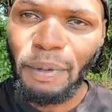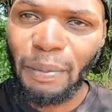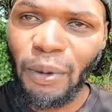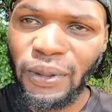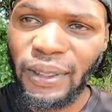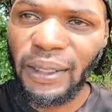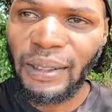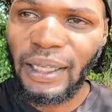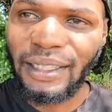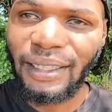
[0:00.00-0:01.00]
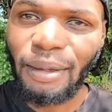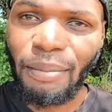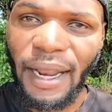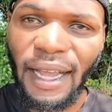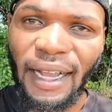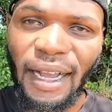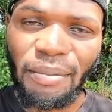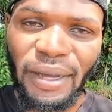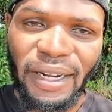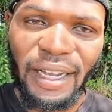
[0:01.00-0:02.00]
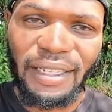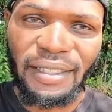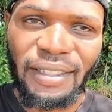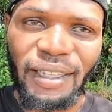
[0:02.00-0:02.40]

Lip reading: people think that the black Americans,